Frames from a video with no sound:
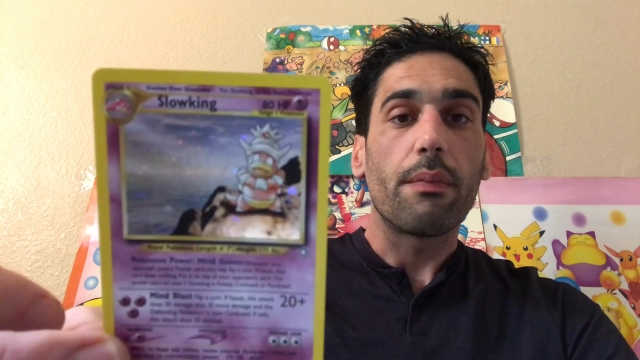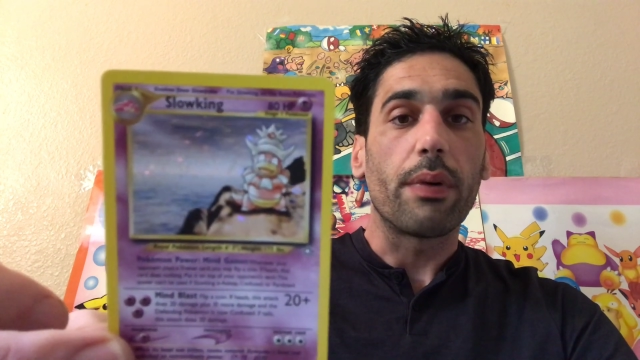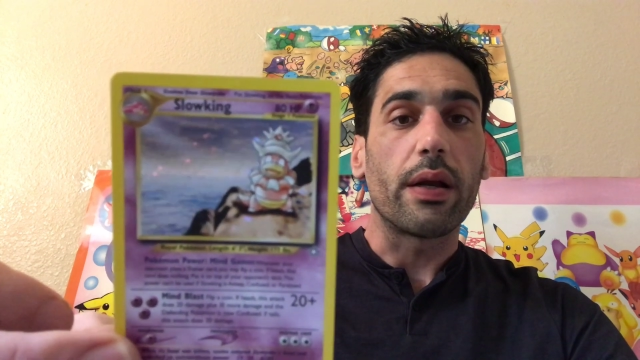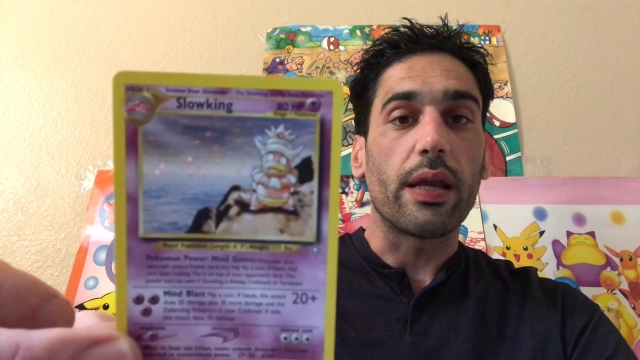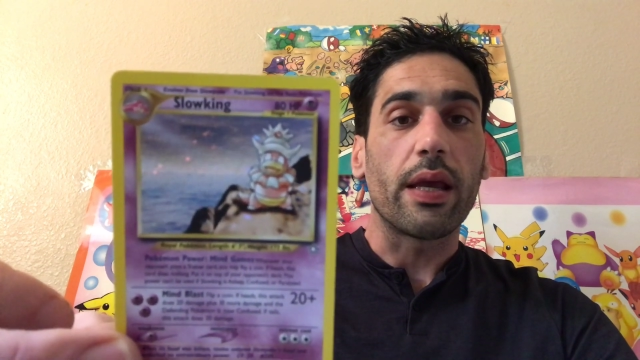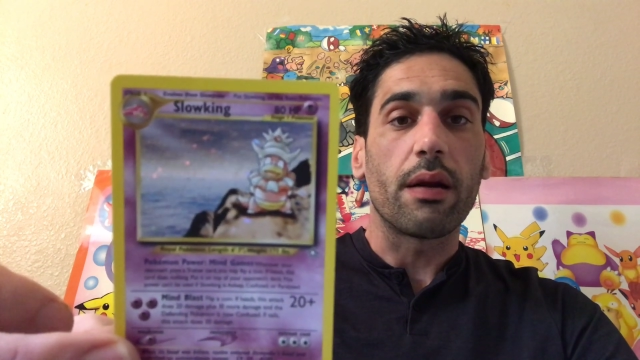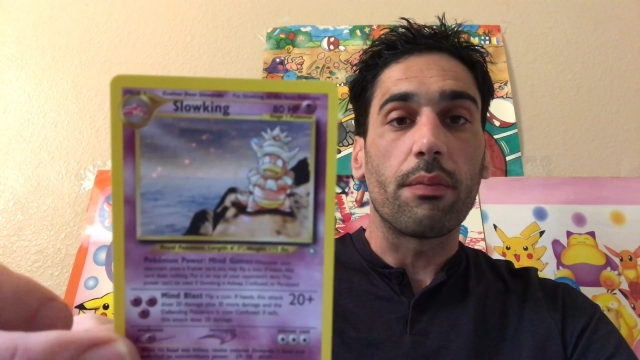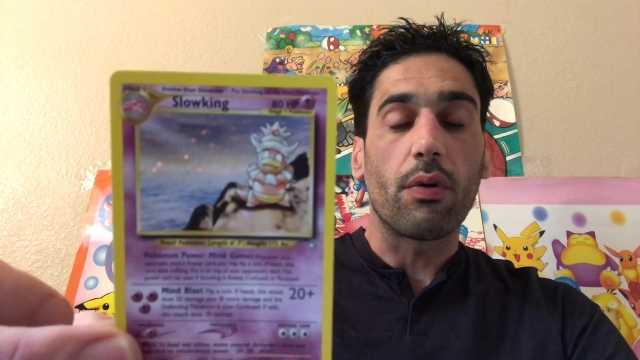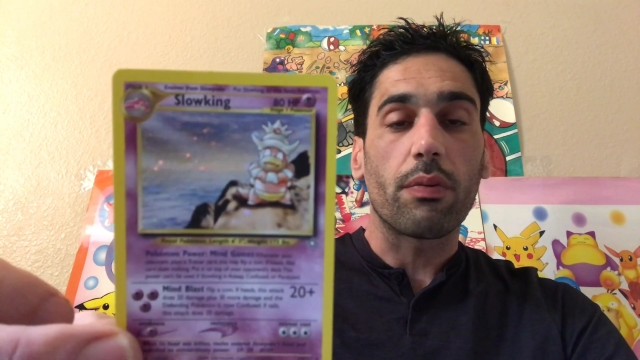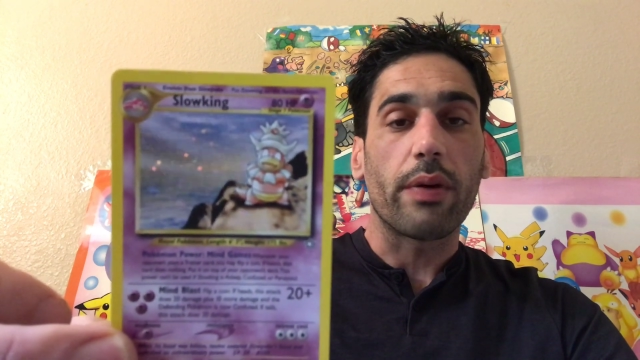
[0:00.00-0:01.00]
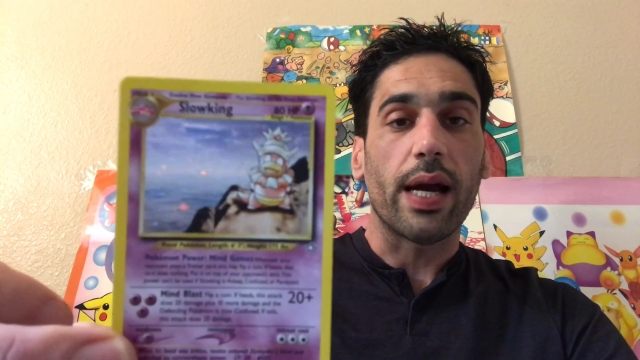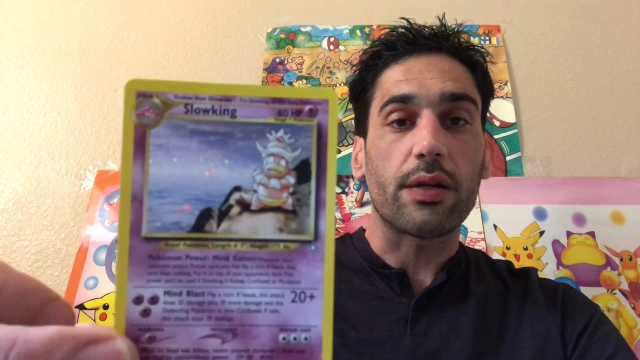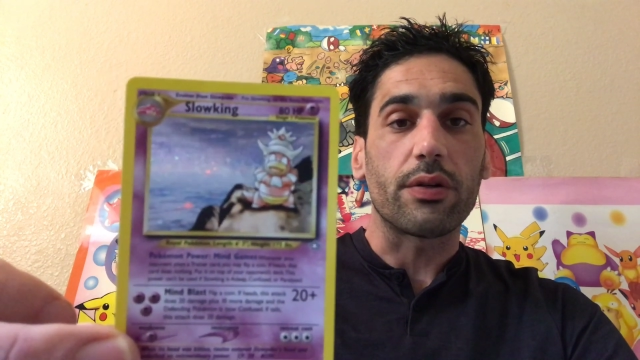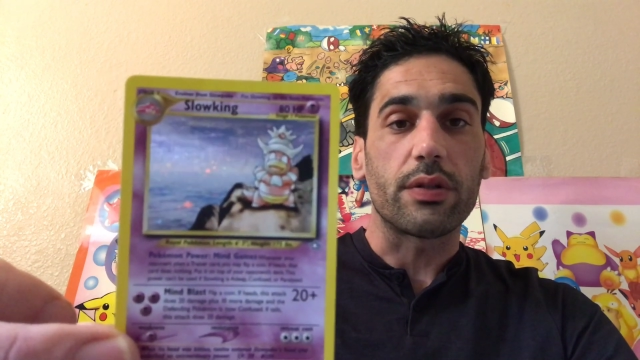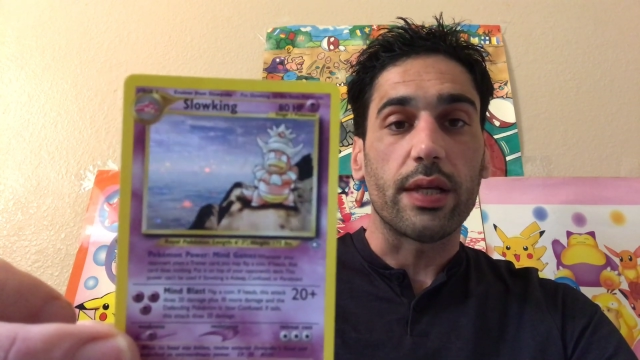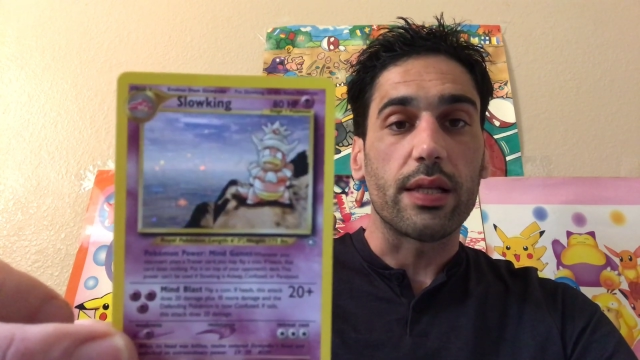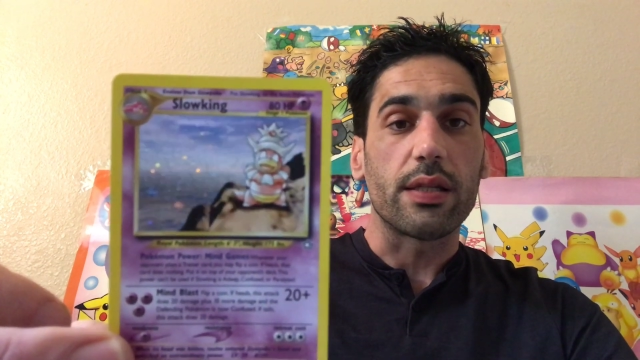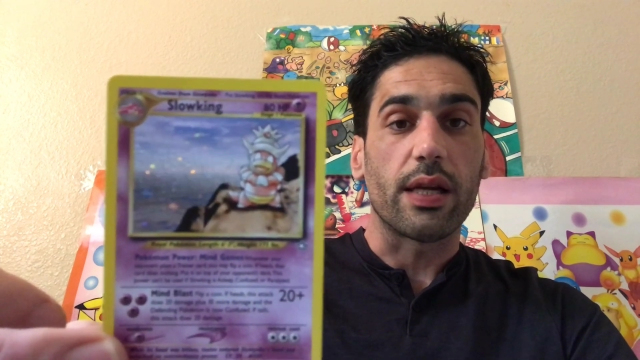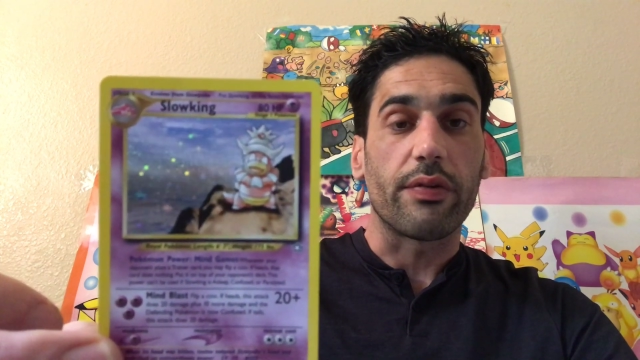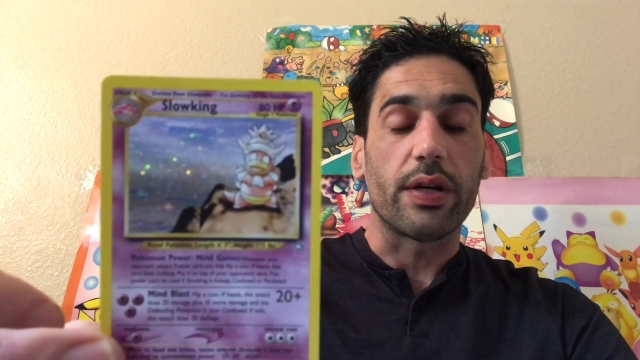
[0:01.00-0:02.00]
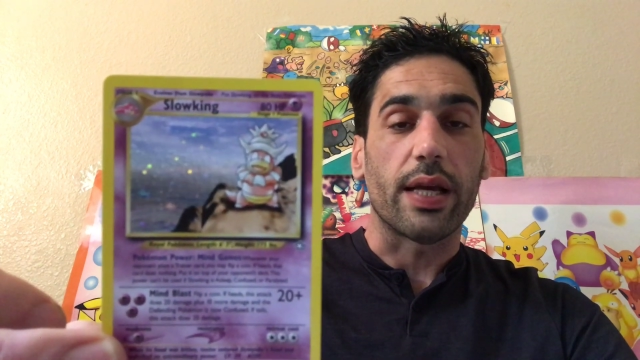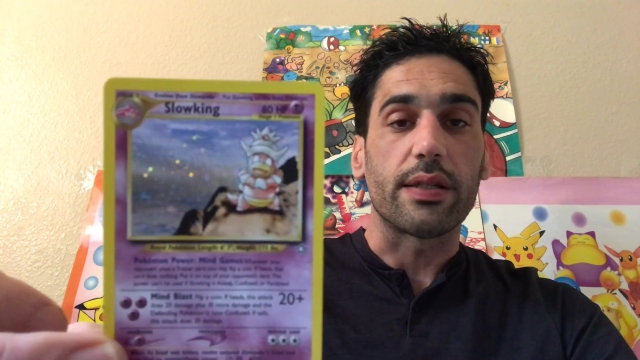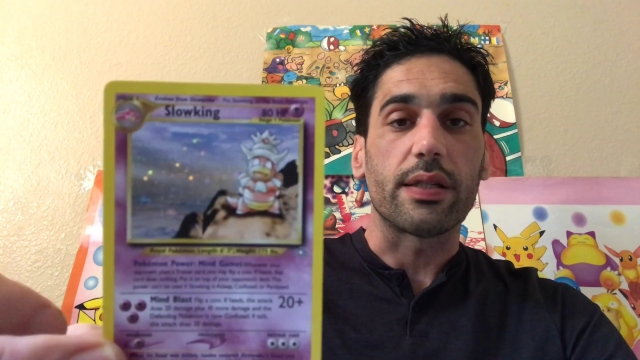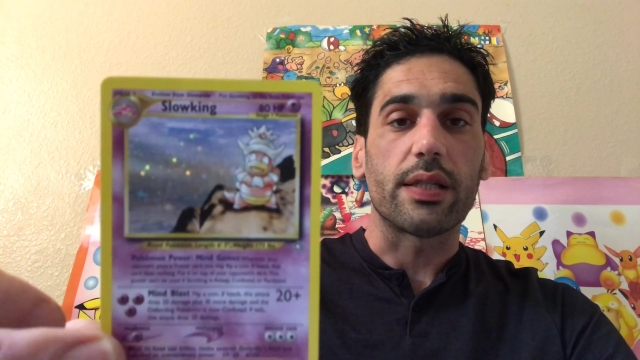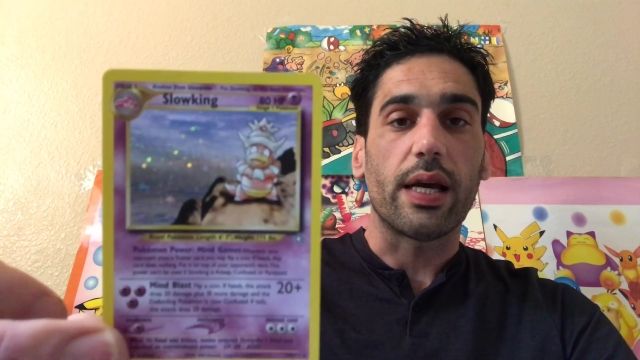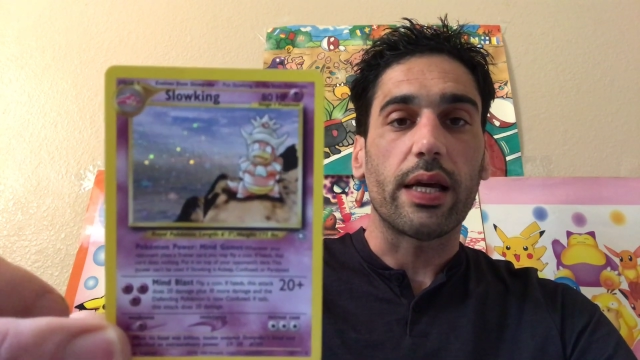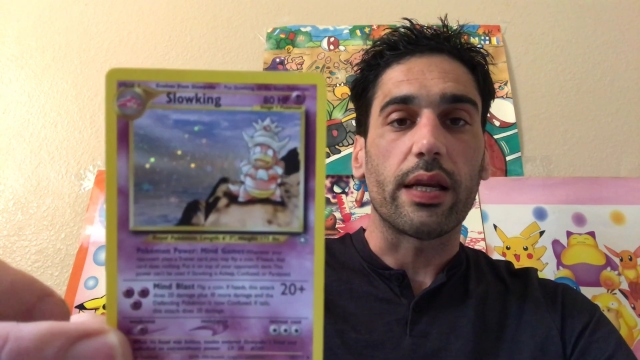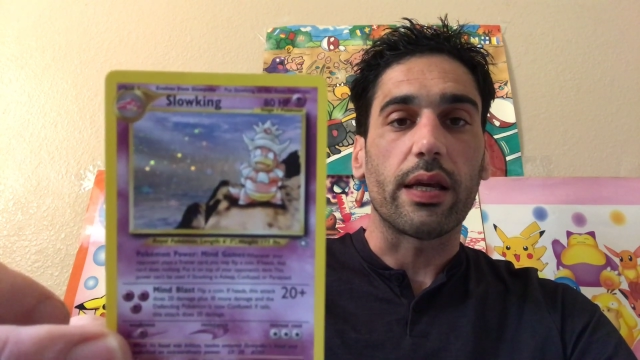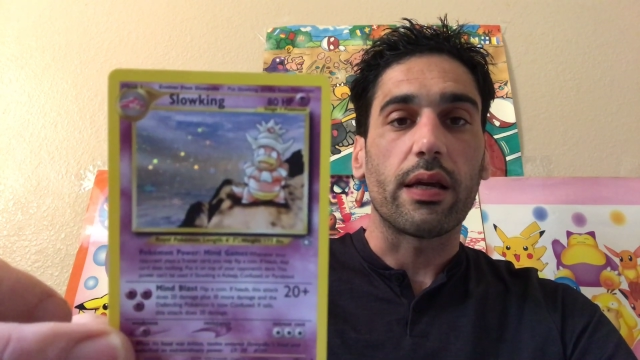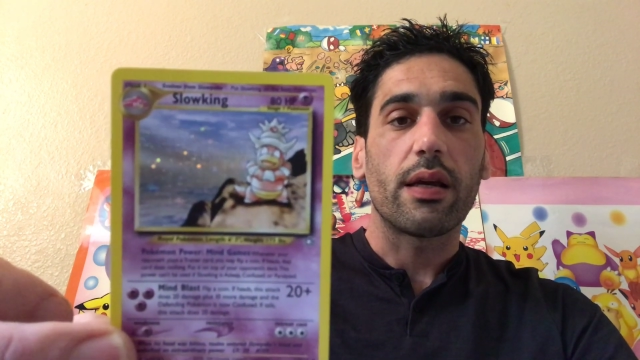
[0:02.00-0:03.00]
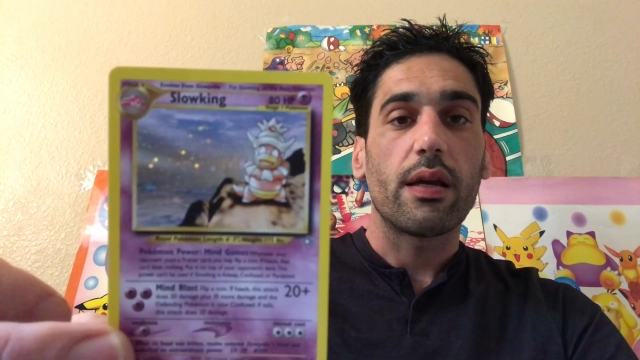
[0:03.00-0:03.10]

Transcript: but in a more practical sense in everyday society.